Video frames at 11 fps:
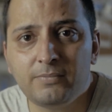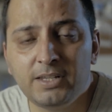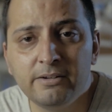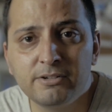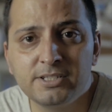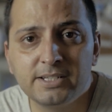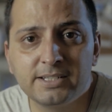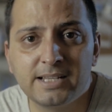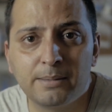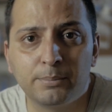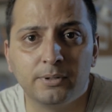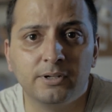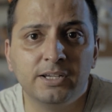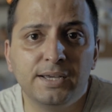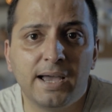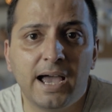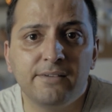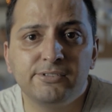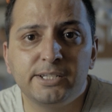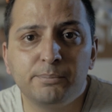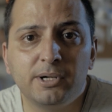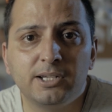Here is an example. I've
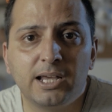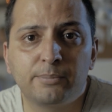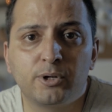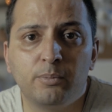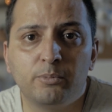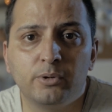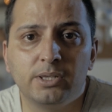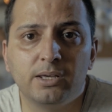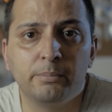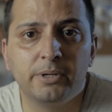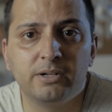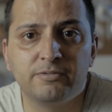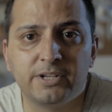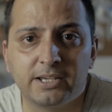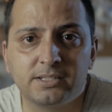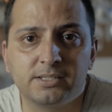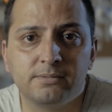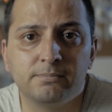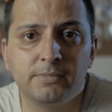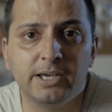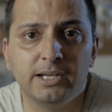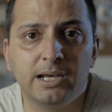set my laptop with a bit of text
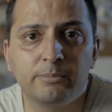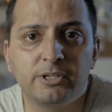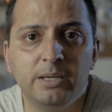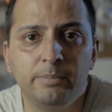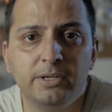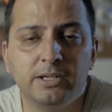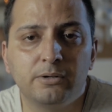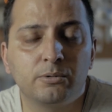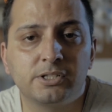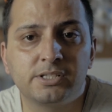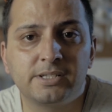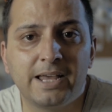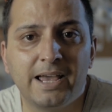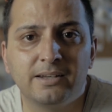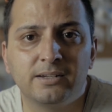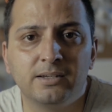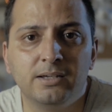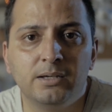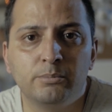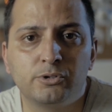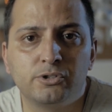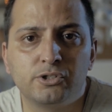and I'm keeping it on a stand
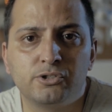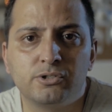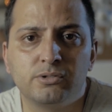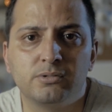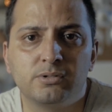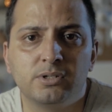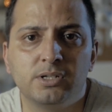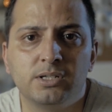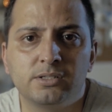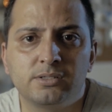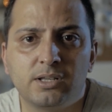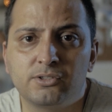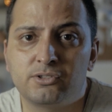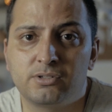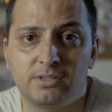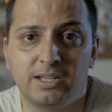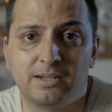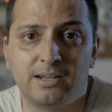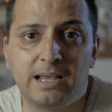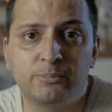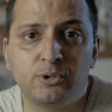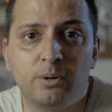positioned such that
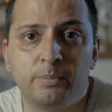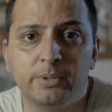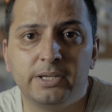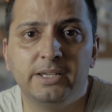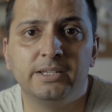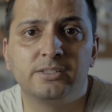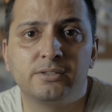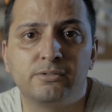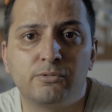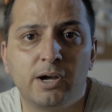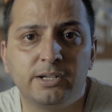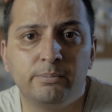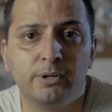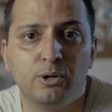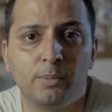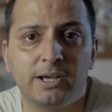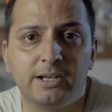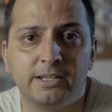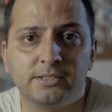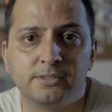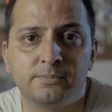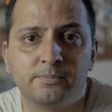laptop is right below my
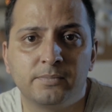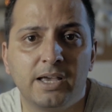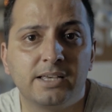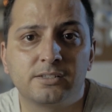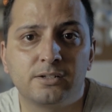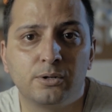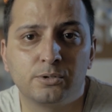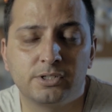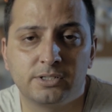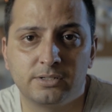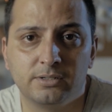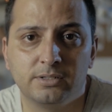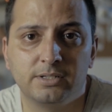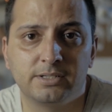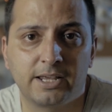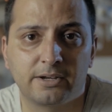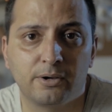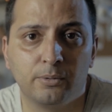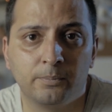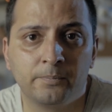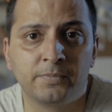lens, as close as it can go.